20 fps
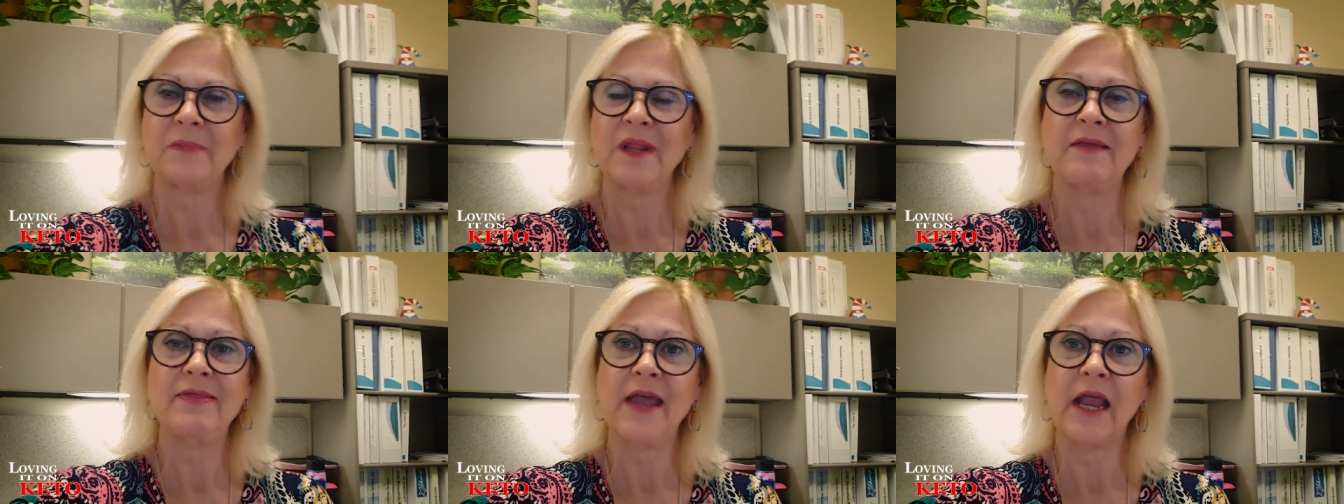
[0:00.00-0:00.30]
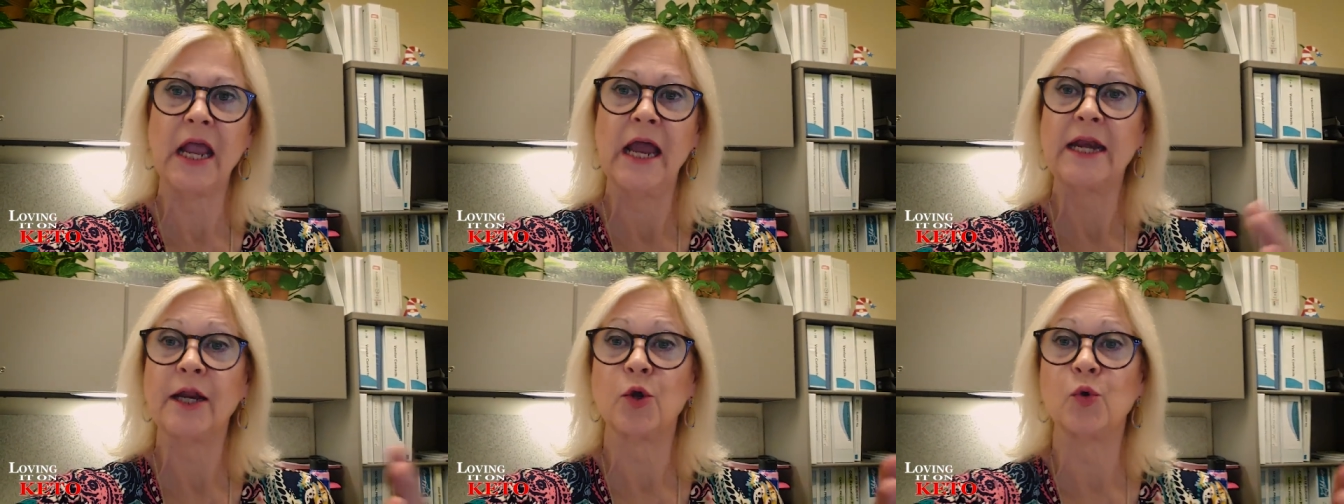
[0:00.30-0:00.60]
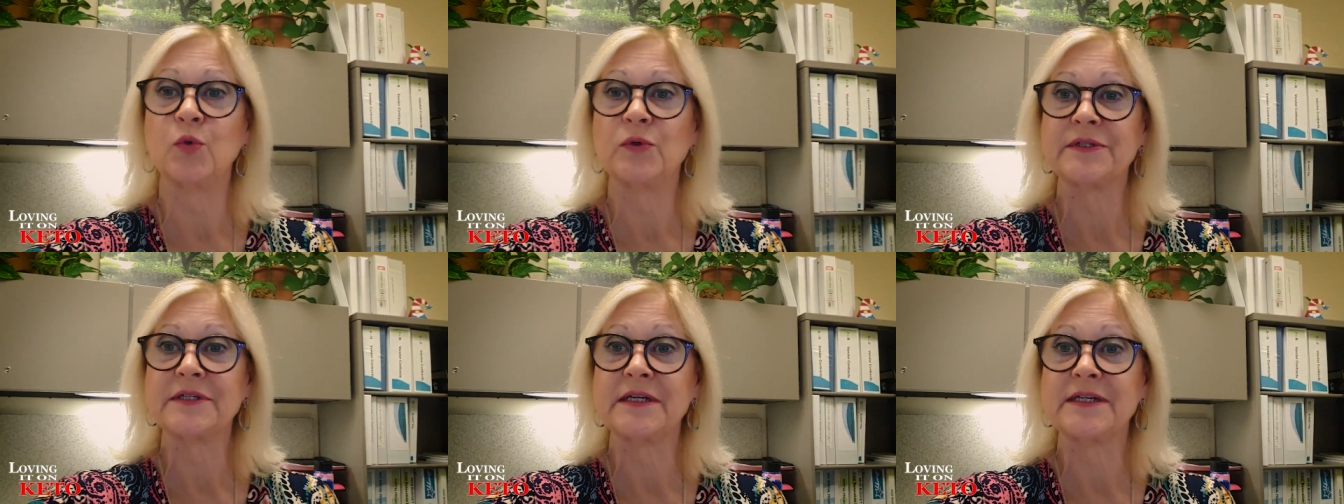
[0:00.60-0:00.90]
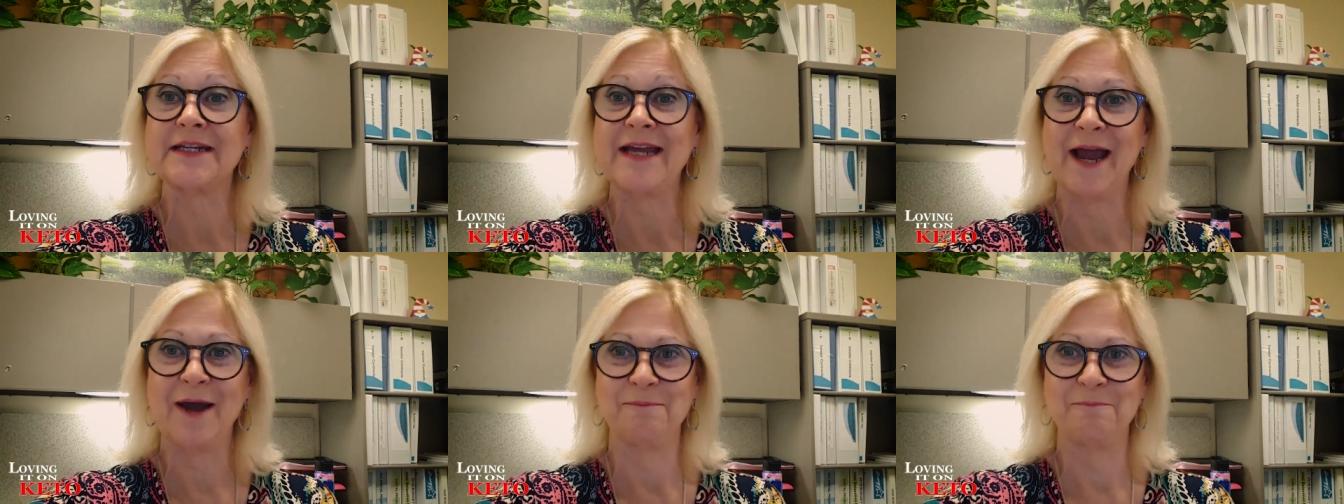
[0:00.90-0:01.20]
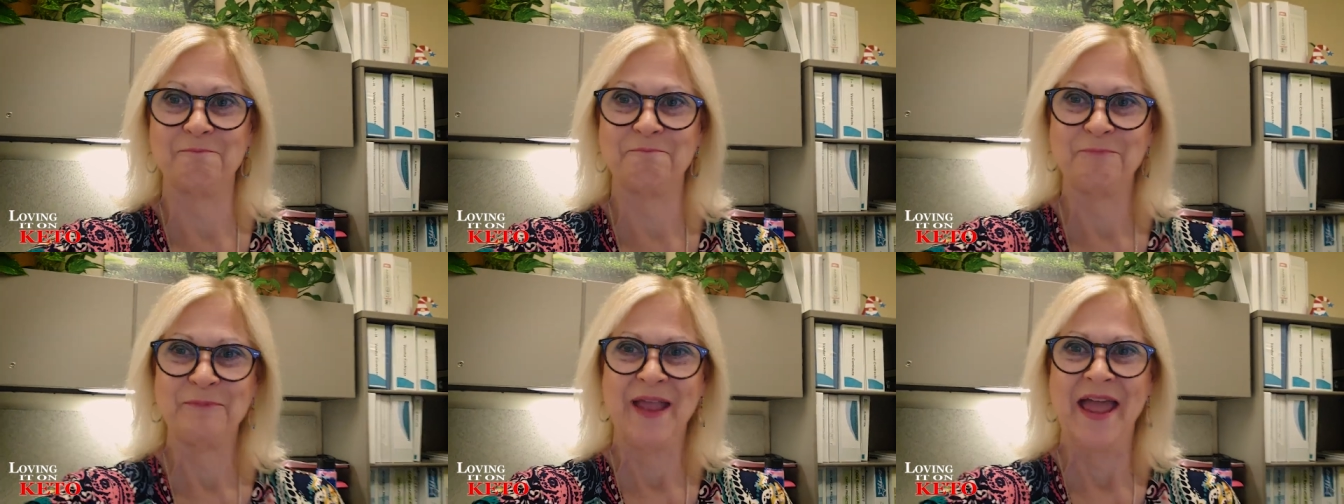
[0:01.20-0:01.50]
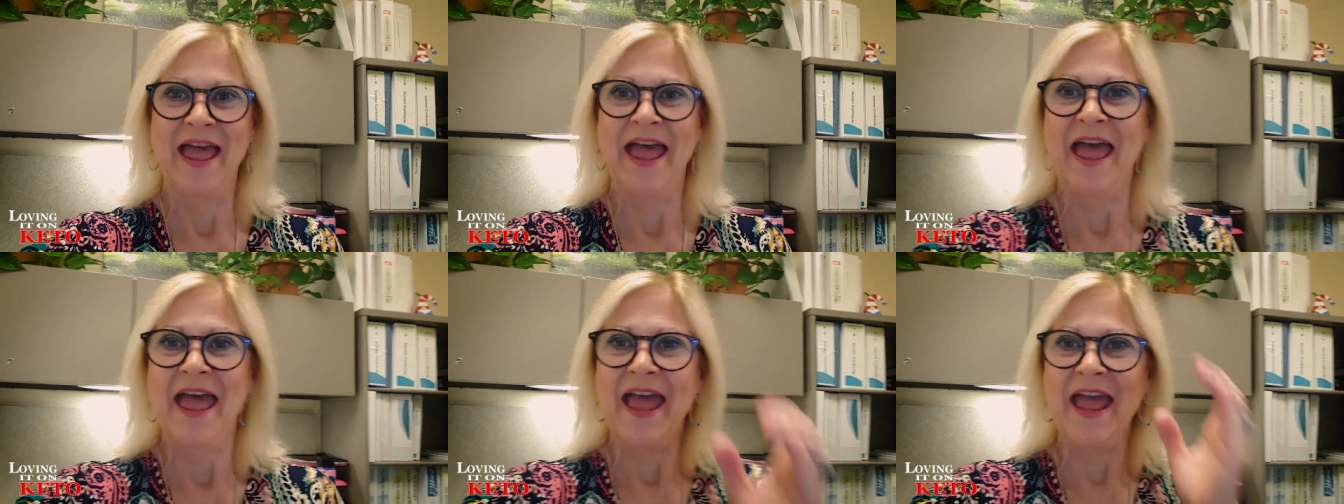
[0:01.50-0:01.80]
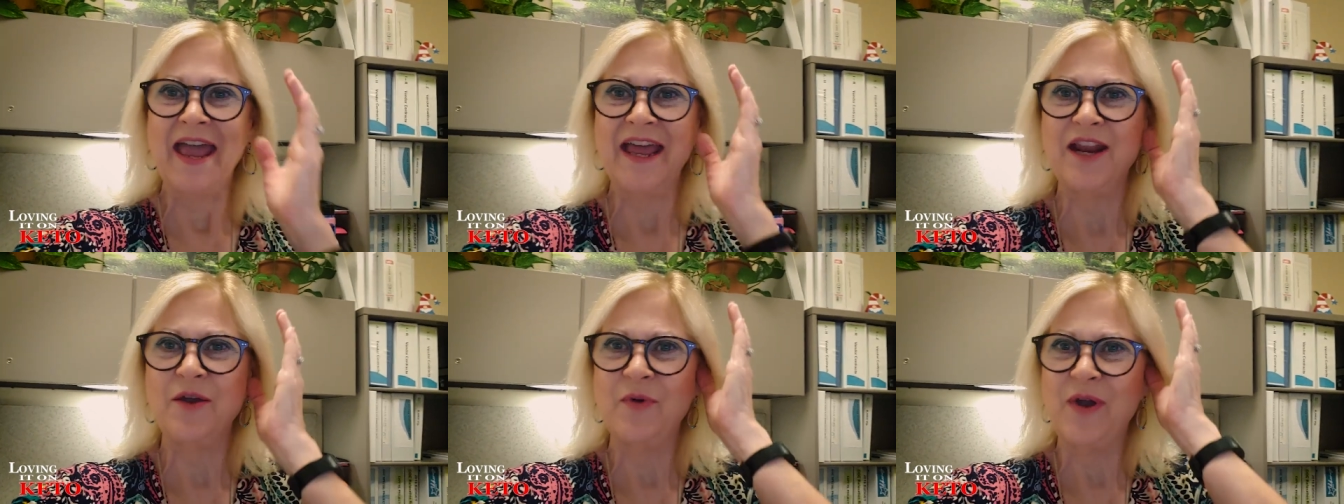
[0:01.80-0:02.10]
That kind of cools it down.
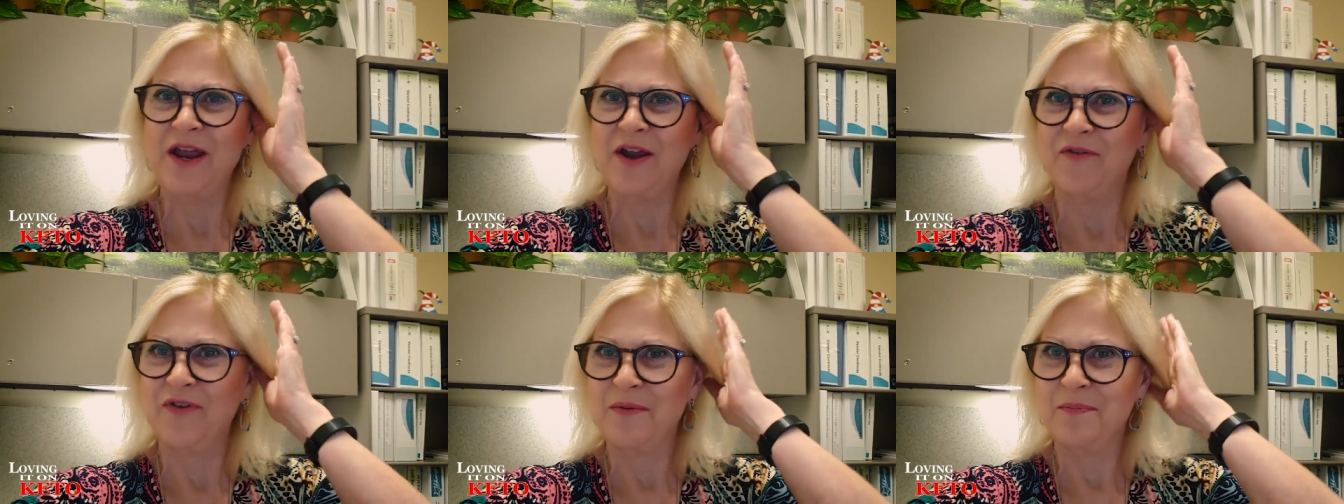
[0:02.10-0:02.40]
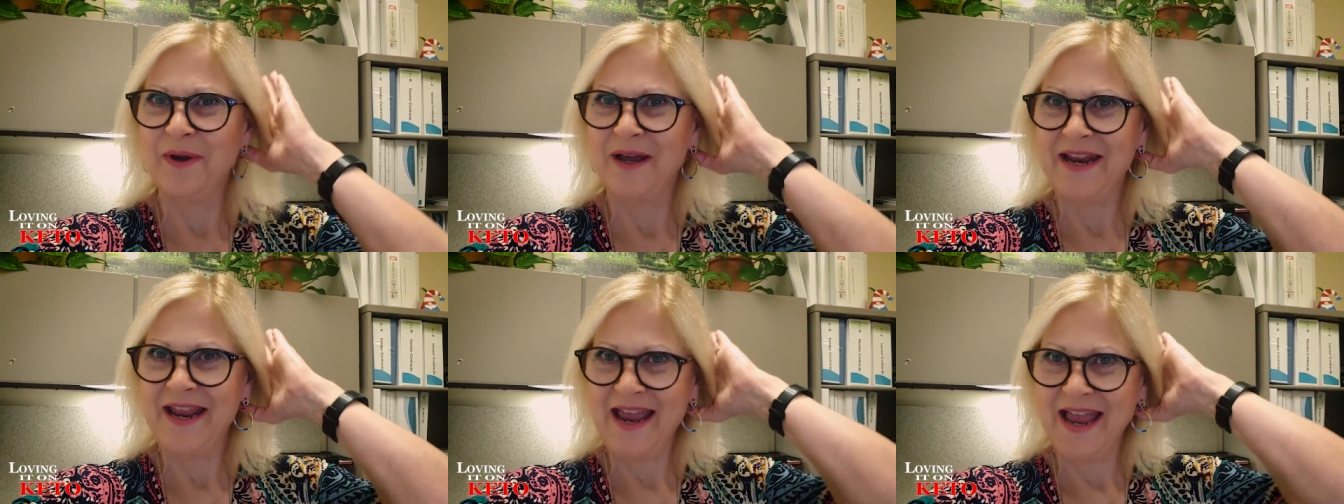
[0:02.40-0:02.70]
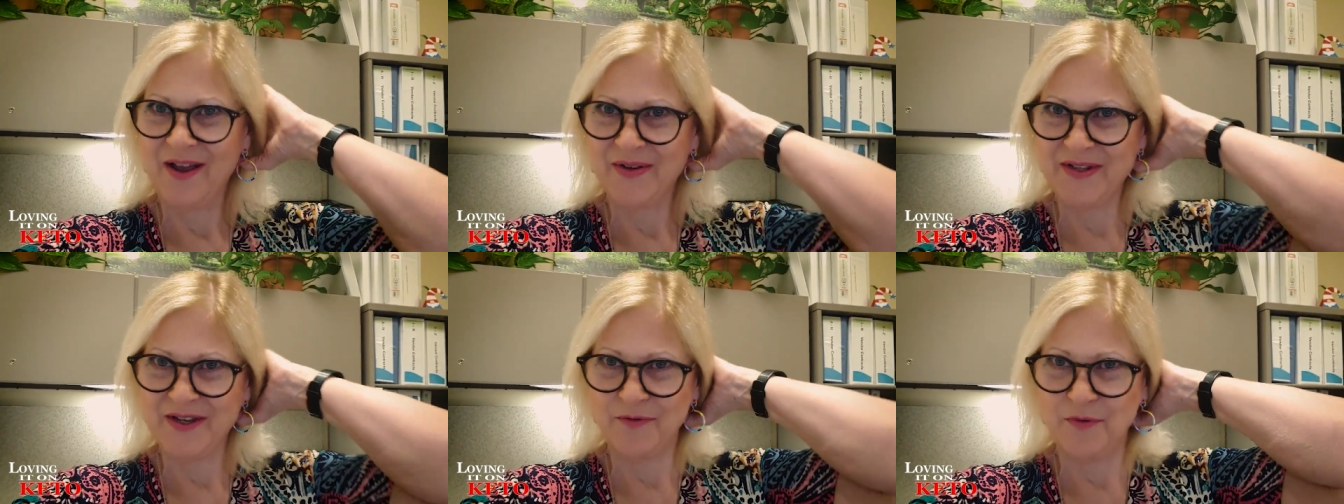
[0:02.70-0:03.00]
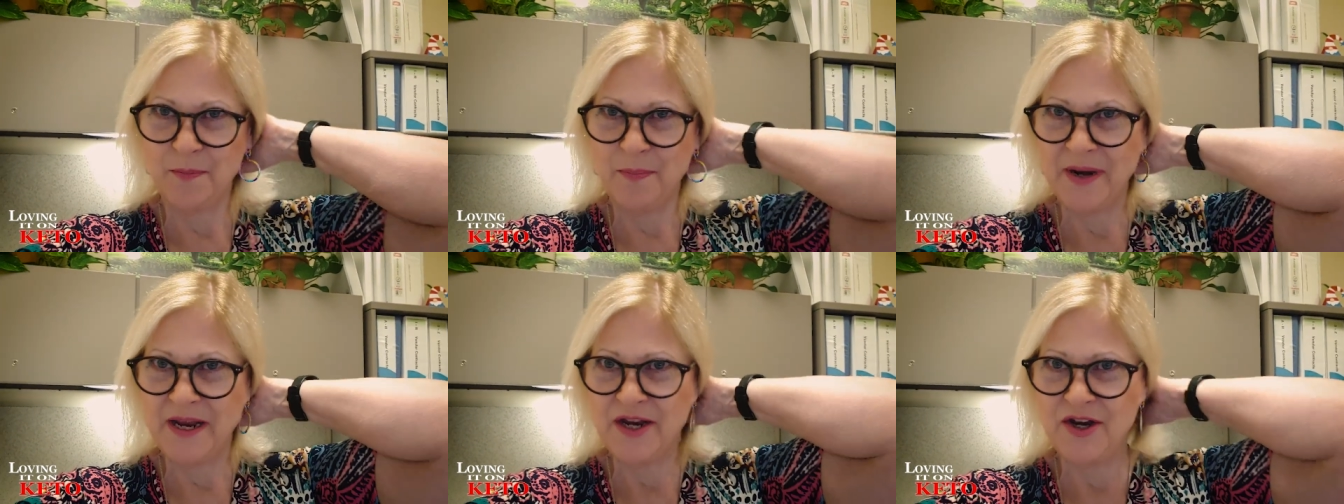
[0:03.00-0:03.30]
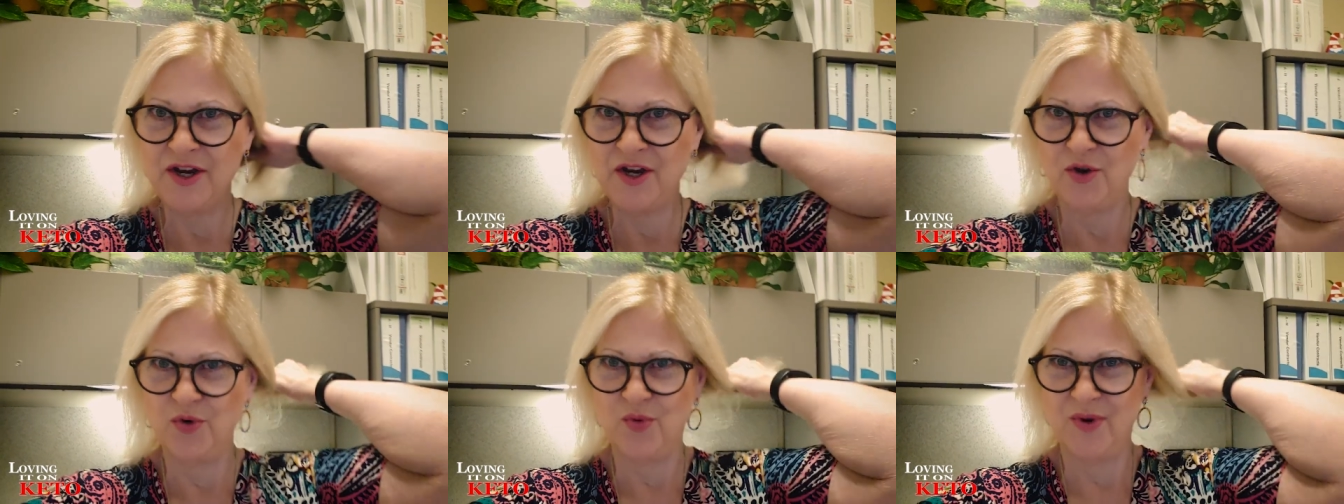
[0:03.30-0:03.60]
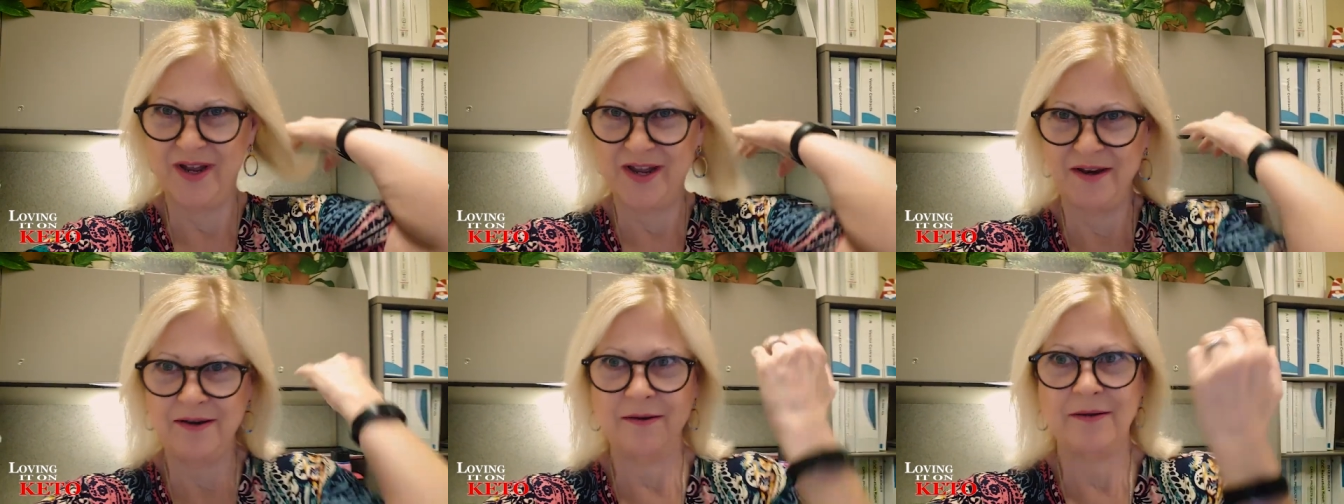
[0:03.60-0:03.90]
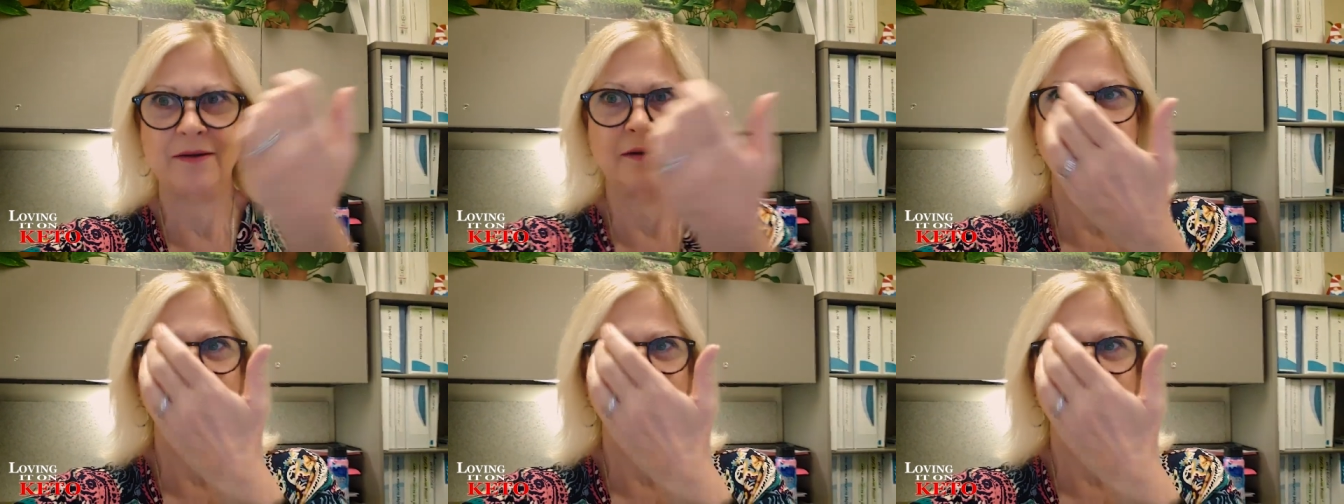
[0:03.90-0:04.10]
Anyway, everybody, how's everybody doing?